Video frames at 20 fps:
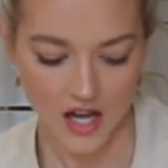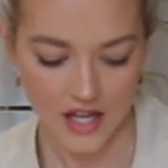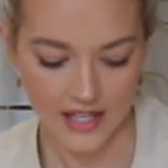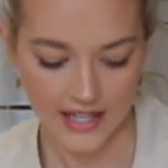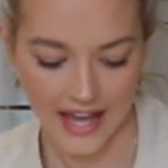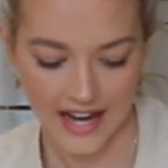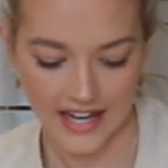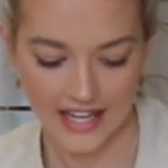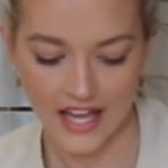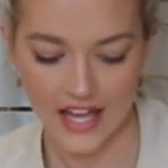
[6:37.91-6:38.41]

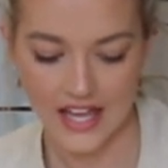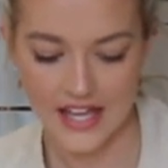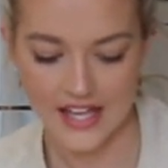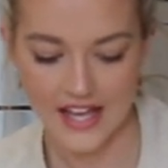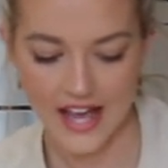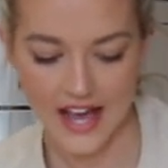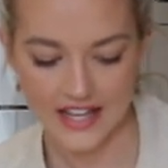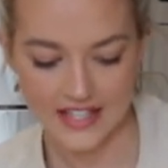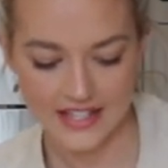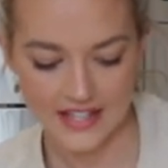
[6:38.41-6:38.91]
Like,
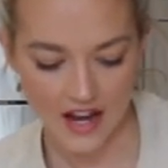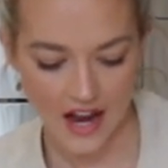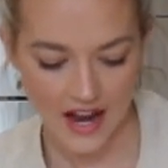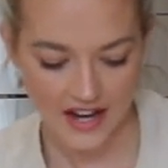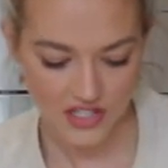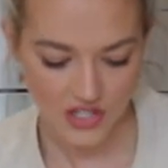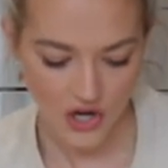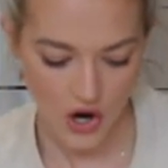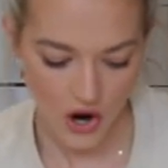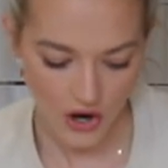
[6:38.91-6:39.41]
yes, I
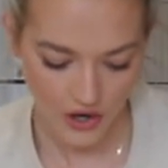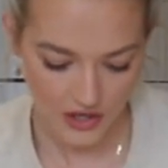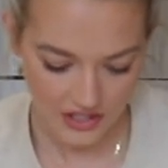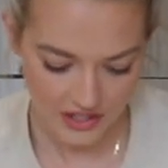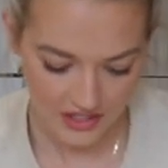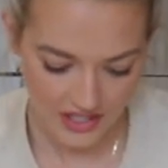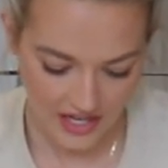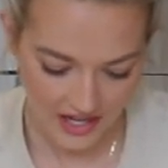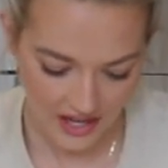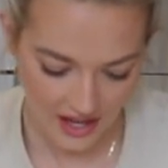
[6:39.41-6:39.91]

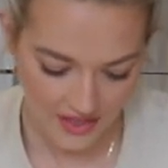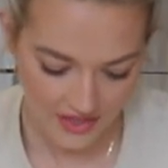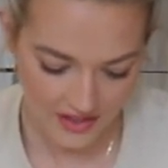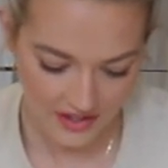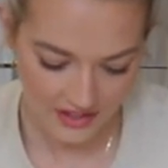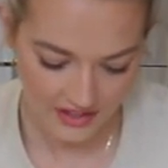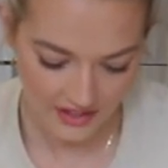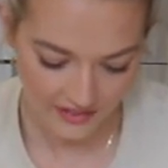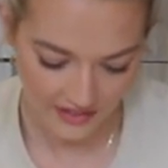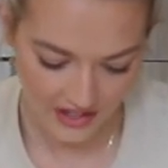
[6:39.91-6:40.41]
totally get
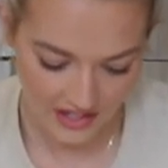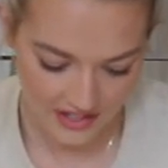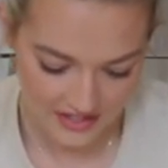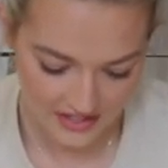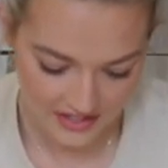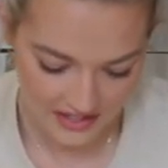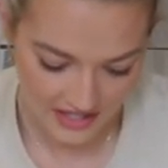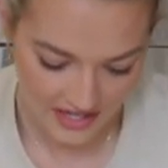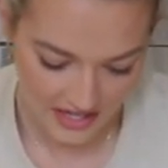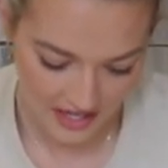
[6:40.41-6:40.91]
that living in
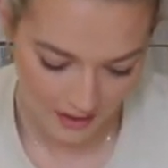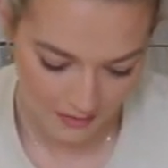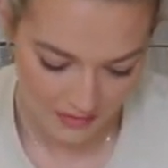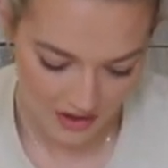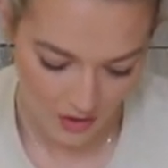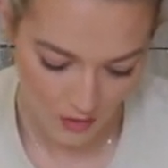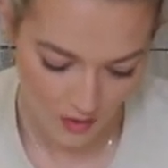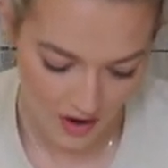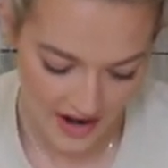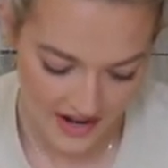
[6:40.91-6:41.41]
Sydney can be
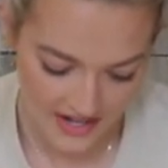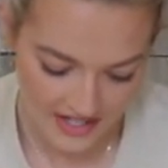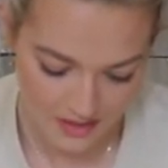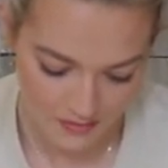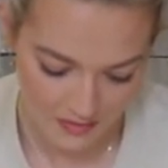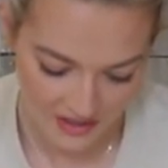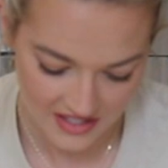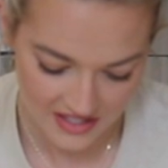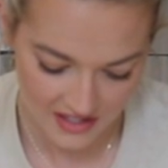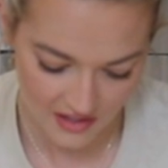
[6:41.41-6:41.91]
quite
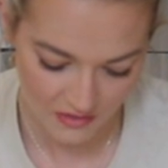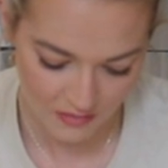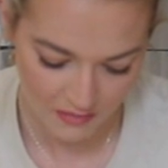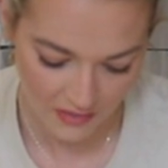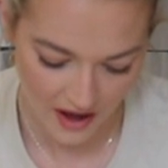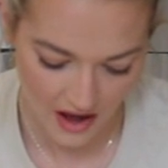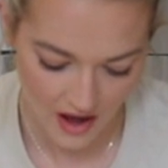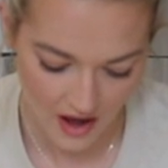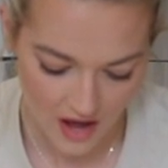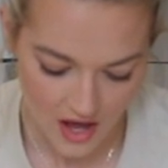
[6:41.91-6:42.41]
expensive,
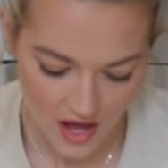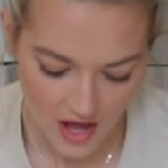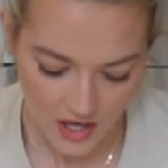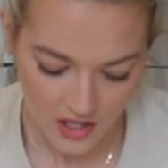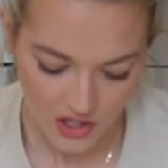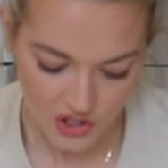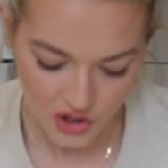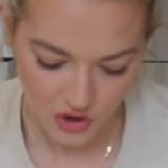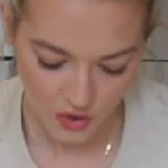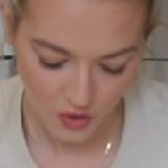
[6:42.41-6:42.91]
but
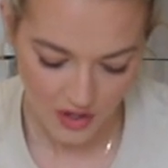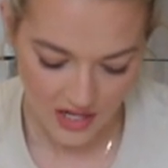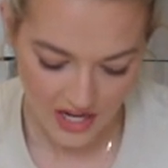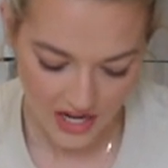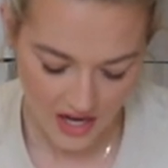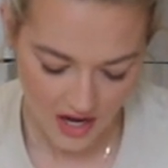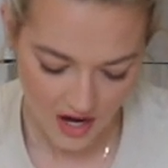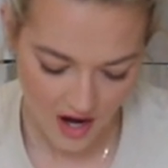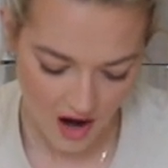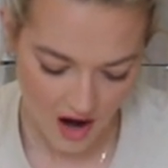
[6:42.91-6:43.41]

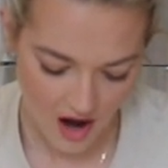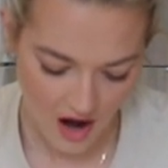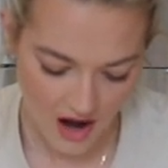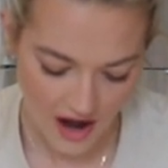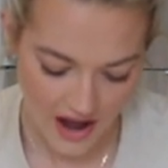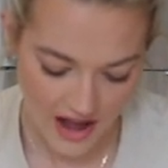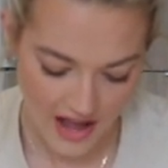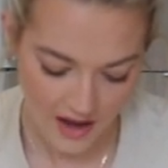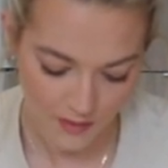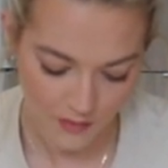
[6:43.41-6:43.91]
Geordie and
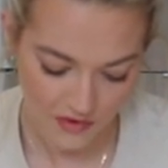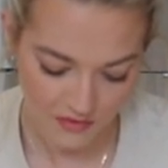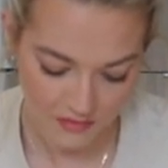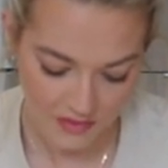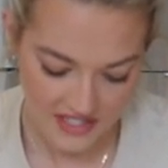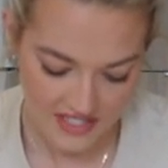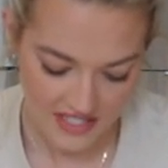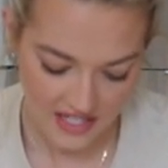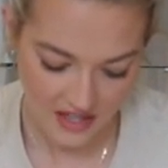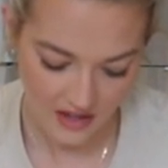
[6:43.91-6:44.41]
I, we've
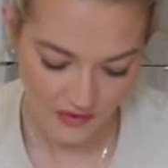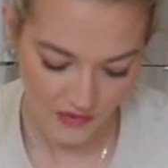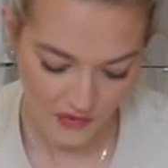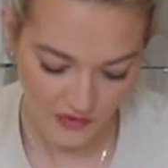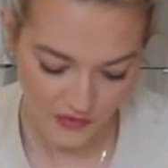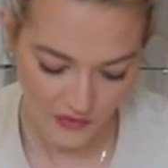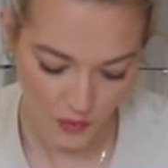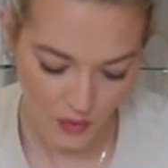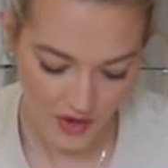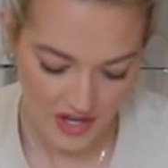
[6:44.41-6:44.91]
been together for
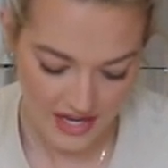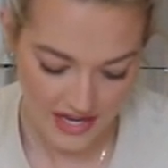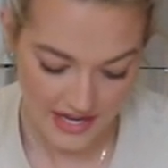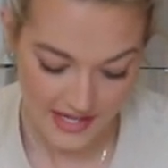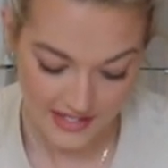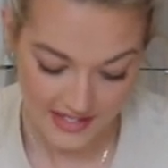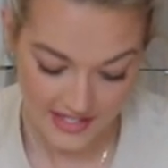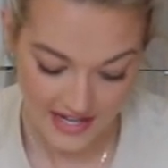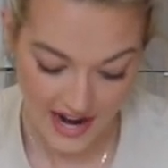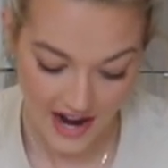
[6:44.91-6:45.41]
4
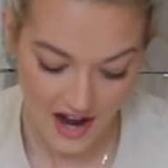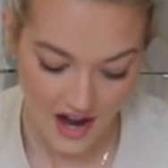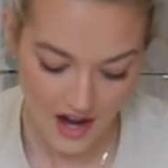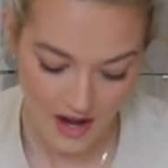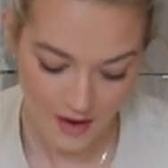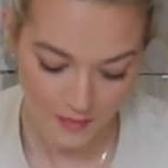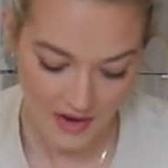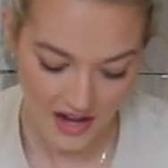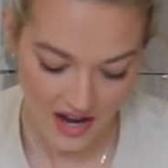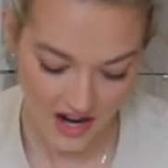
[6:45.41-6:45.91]
years now,
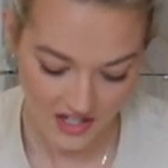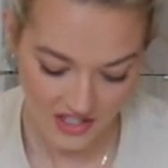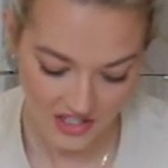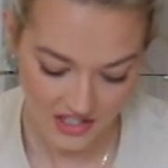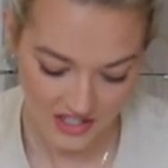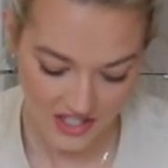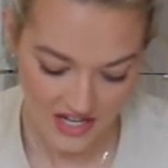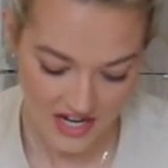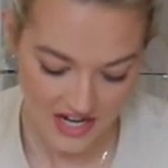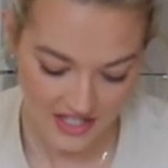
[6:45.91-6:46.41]
and we
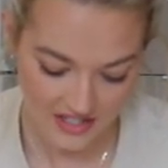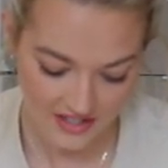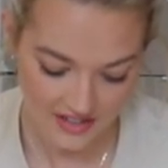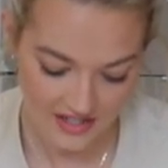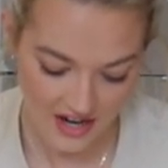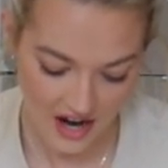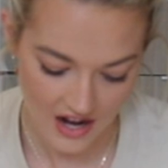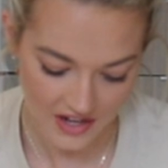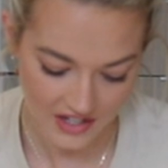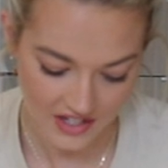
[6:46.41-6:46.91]
actually
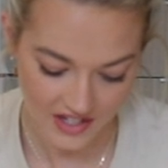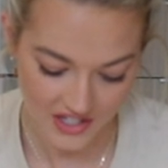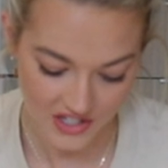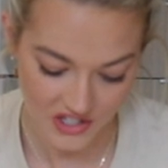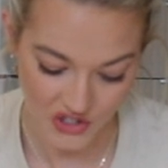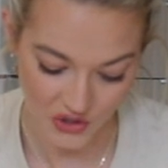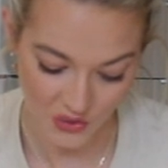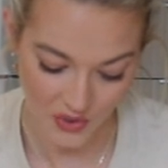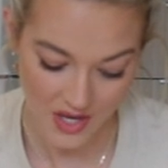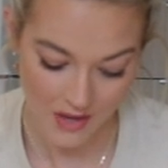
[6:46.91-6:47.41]
started a
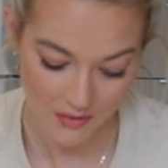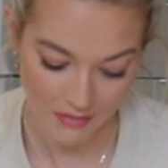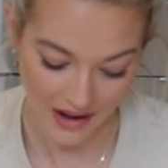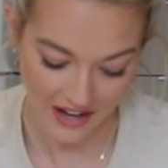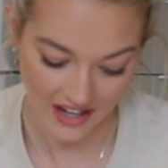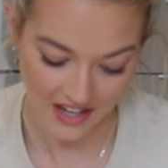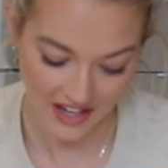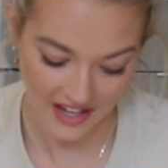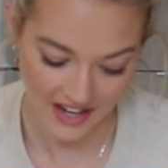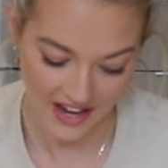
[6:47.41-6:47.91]
joint
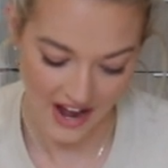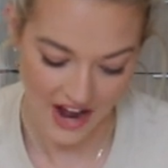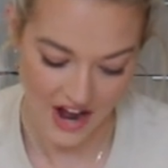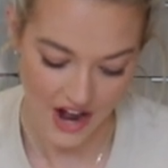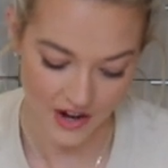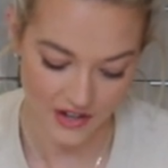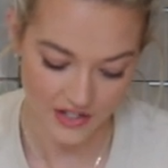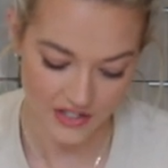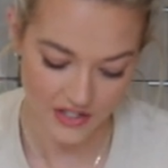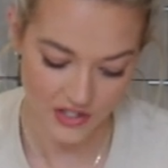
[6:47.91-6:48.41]
bank
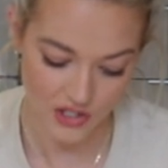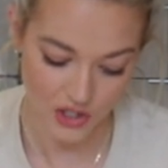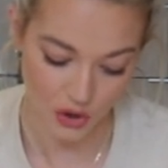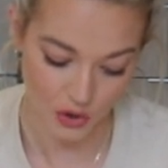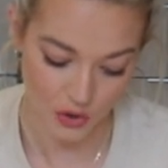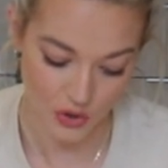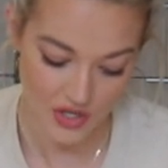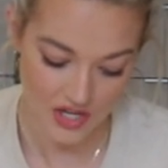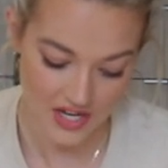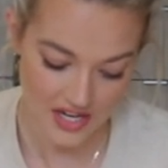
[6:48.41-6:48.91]
account
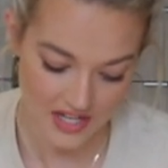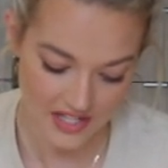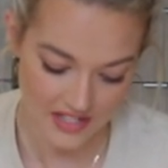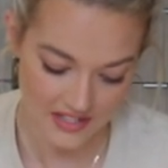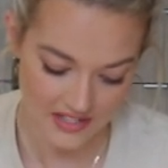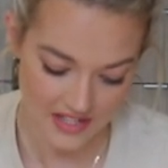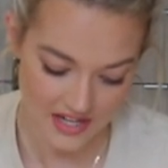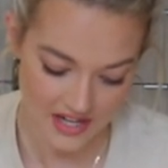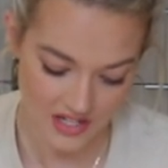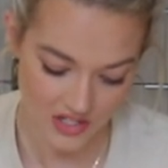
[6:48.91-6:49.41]
2
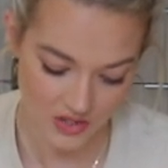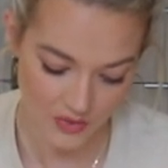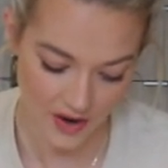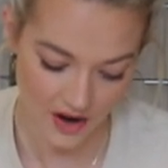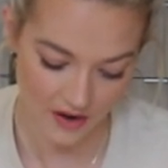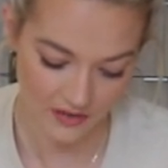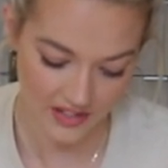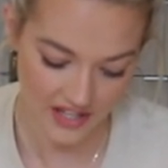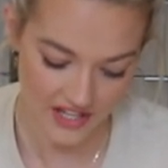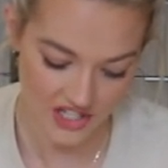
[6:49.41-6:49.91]
years into
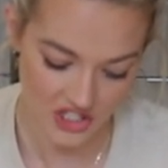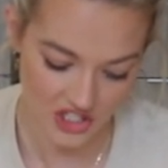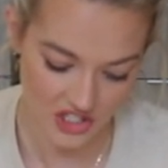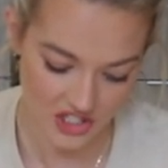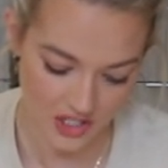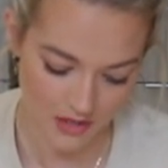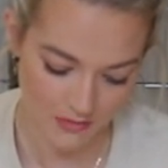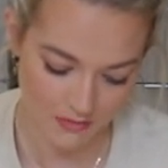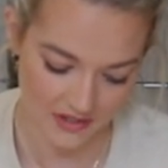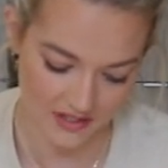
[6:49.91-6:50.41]
our
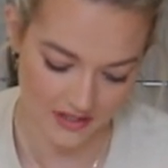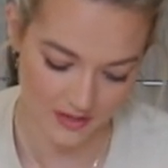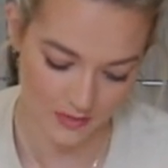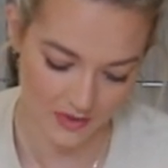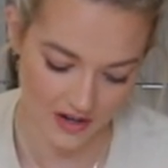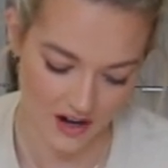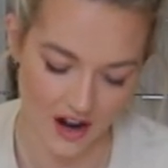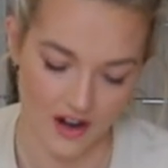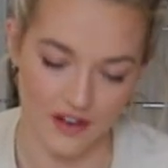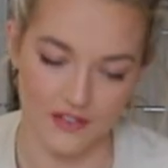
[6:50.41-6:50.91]
relationship because we
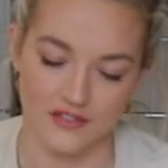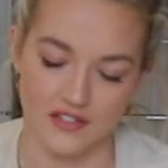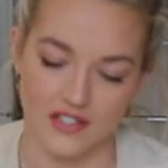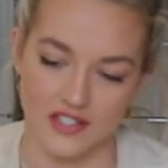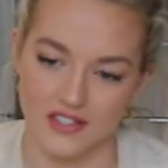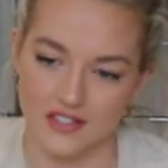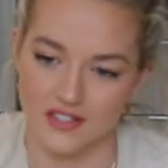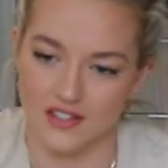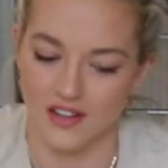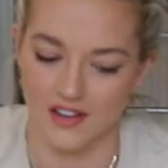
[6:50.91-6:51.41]
kind of
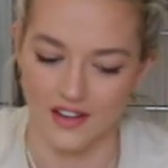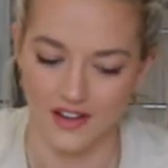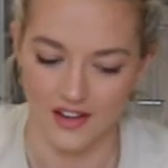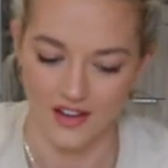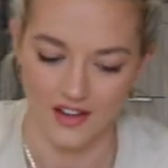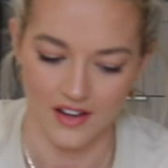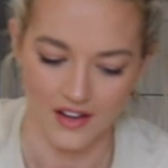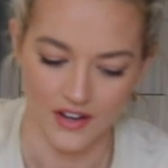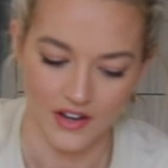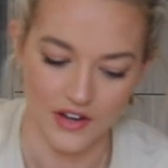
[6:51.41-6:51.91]
just
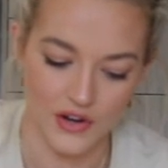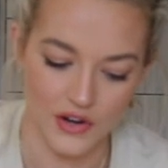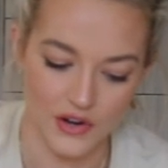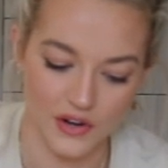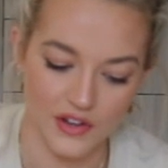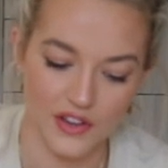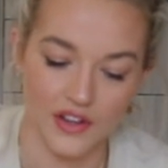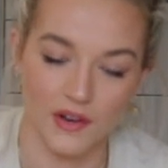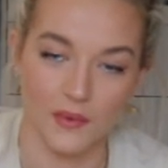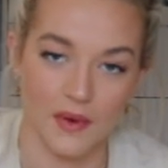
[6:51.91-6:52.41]

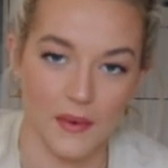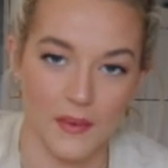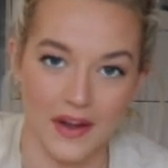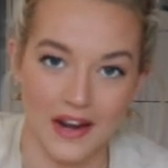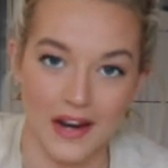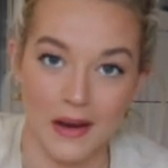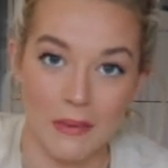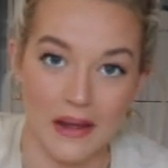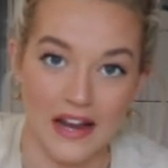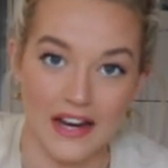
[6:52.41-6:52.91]
knew that we were
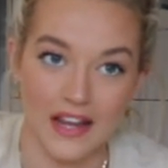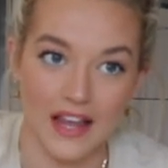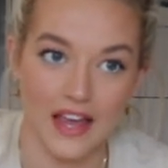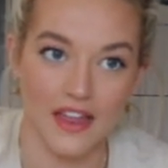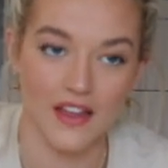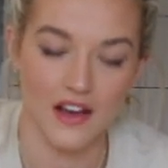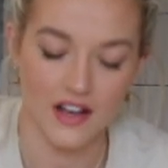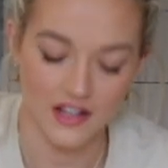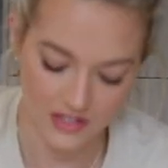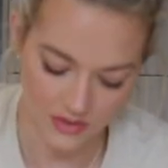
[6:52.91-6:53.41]
going to be
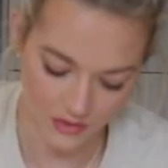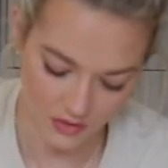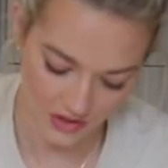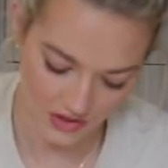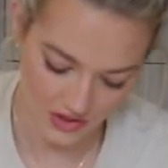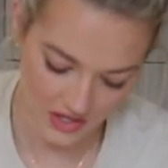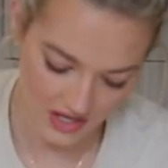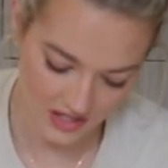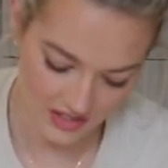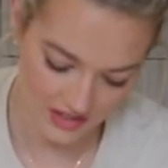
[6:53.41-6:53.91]
together, sort of
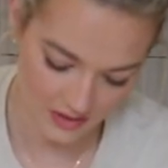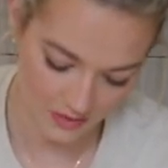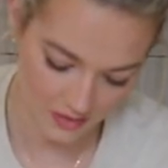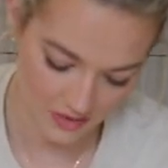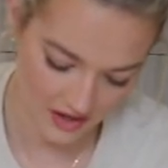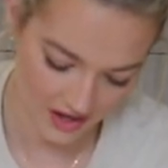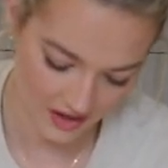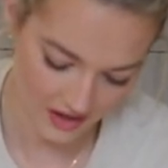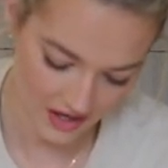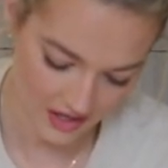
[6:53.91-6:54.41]
thing. So we're
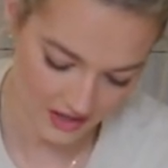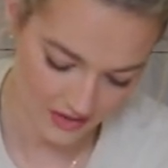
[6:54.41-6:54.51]
like, yeah,